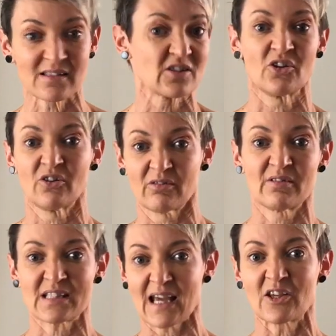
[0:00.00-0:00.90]
to
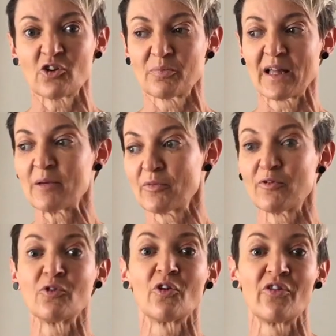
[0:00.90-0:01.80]
take your plate
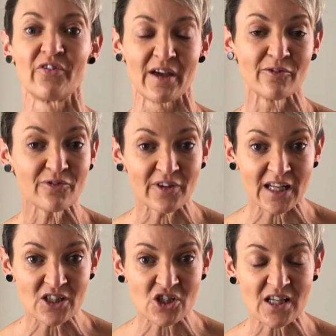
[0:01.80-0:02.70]
before they've
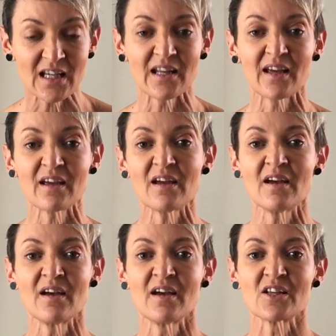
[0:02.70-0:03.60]
finished eating,
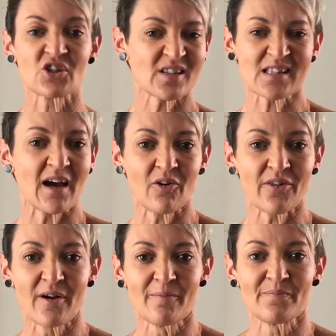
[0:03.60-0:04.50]
just tell
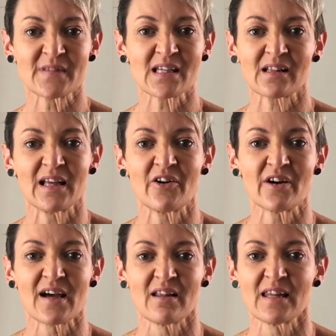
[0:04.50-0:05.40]
them, declare
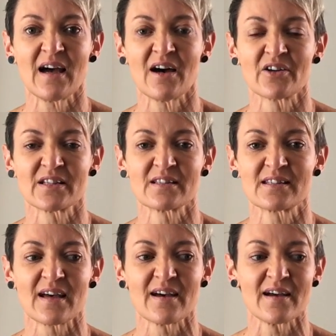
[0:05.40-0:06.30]
it out loud and
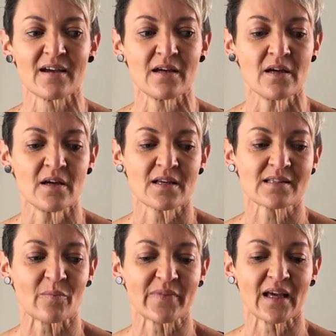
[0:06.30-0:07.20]
say
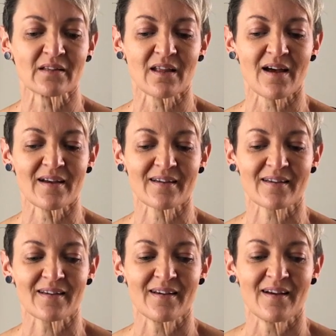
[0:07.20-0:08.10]
something like,
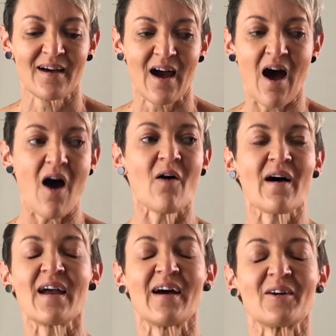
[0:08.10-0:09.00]
oh,
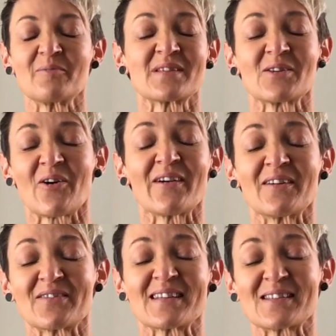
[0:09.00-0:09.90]
I'm sorry
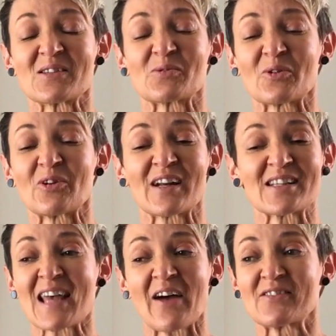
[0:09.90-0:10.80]
if this is rude, I
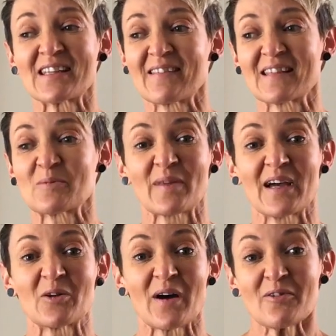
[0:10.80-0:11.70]
just have to get this
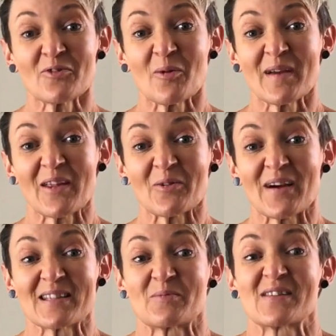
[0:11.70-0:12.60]
plate away from me,
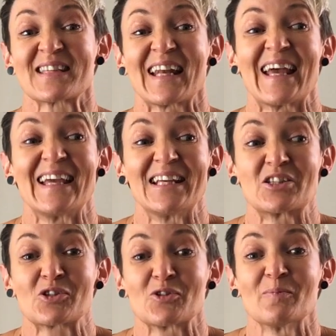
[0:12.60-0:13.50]
otherwise I'm just going to
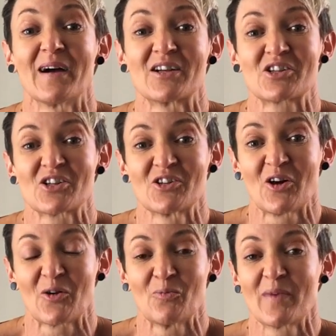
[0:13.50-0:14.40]
eat too much and
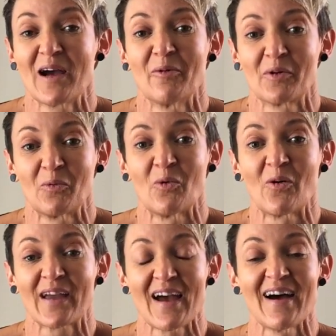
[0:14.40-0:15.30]
not be able to
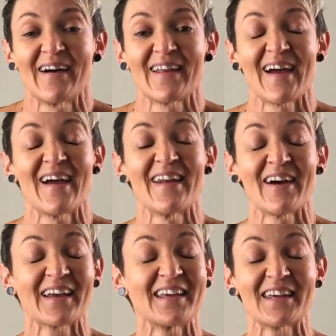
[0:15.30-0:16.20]
walk out. And
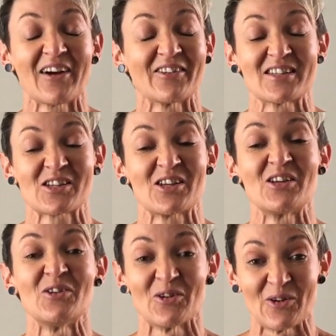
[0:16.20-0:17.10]
I can guarantee
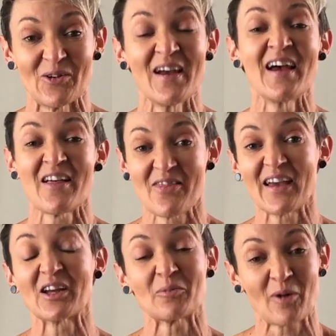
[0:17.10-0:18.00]
you
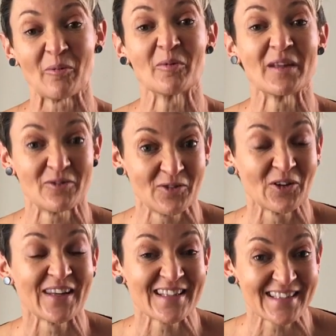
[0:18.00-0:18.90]
they're going to probably
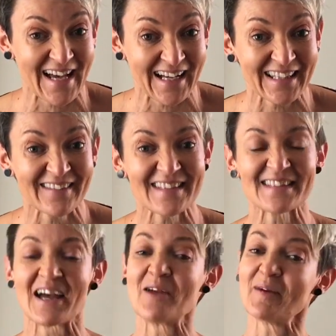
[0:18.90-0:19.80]
feel exactly the
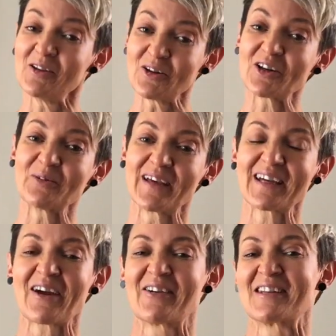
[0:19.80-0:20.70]
same, and you're going to
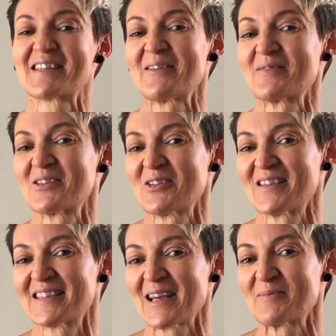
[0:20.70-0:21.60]
encourage them to do
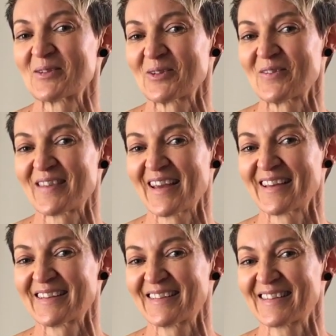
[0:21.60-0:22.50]
the same sort of thing.
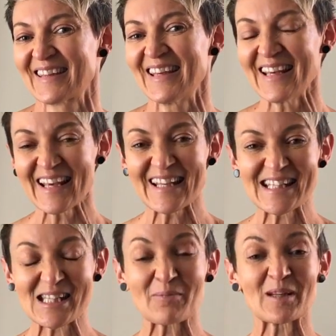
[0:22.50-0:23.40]

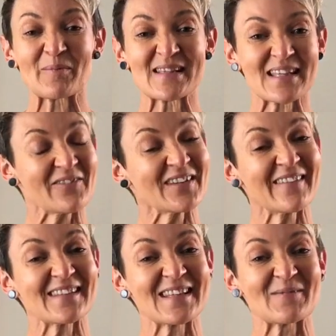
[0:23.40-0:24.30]
Tip number 7,
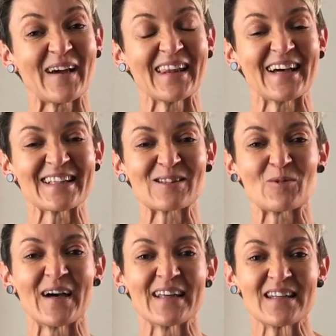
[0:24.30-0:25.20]
and this is my last
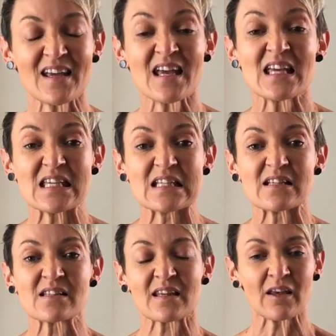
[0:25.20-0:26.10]
one,
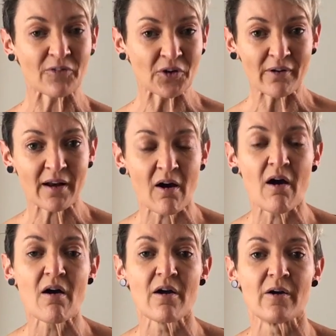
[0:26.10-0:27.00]
is if you're at
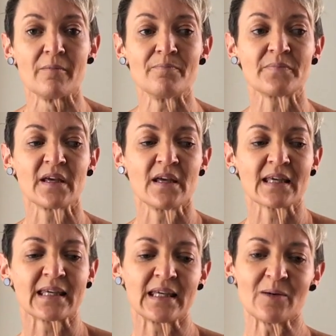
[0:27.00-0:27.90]
home,
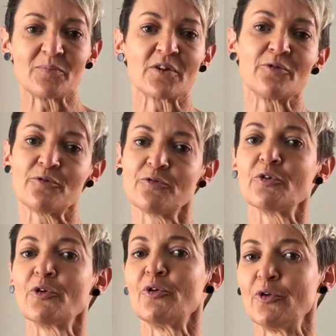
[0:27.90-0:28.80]
keep the
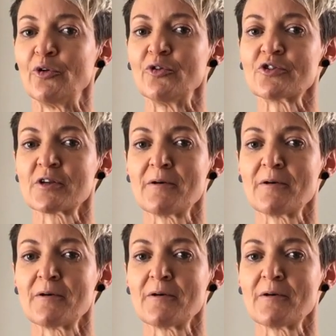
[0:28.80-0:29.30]
food